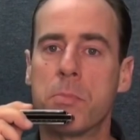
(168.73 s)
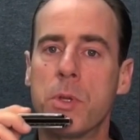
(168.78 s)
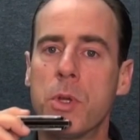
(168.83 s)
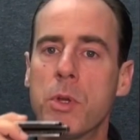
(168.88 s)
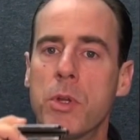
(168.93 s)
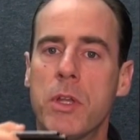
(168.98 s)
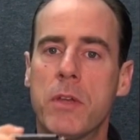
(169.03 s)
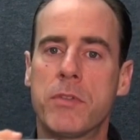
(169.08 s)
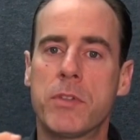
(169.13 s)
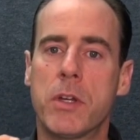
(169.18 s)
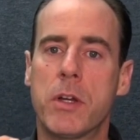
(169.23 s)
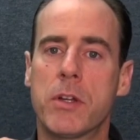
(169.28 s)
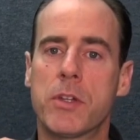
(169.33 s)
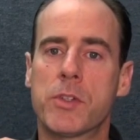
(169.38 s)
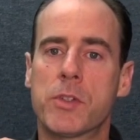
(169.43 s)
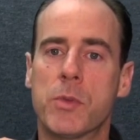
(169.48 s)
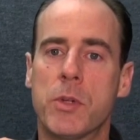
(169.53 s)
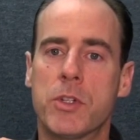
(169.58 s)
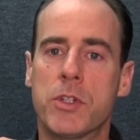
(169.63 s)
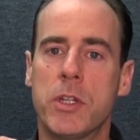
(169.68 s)
beauty of tongue
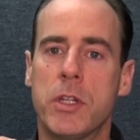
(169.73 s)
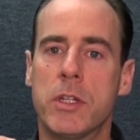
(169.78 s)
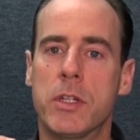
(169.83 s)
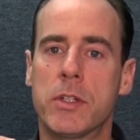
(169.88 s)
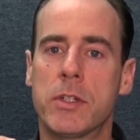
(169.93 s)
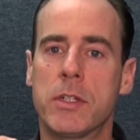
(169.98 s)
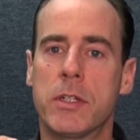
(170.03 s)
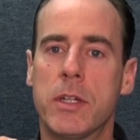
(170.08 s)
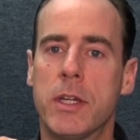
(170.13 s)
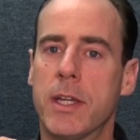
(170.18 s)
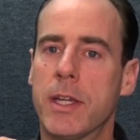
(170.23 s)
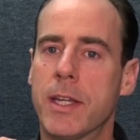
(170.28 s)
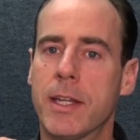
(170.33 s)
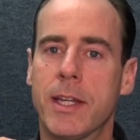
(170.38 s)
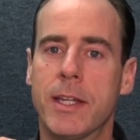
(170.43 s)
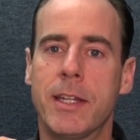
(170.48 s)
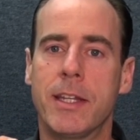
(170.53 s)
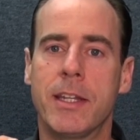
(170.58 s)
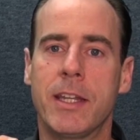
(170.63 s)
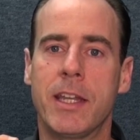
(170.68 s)
switching is, again, I
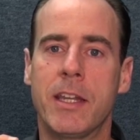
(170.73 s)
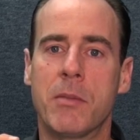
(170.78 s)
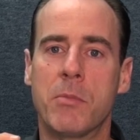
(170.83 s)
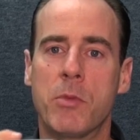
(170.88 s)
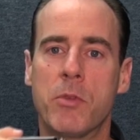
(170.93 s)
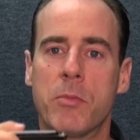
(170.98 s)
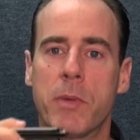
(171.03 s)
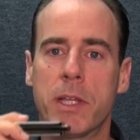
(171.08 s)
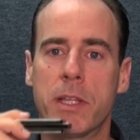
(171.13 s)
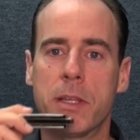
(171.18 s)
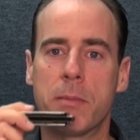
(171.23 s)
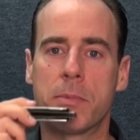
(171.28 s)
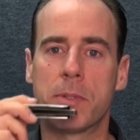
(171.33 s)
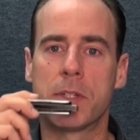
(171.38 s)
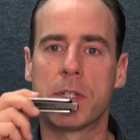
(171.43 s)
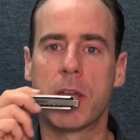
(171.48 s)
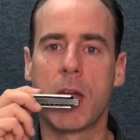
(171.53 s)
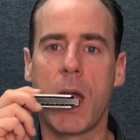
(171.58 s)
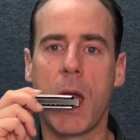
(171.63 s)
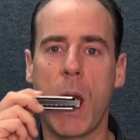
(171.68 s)
didn't need to move my lips.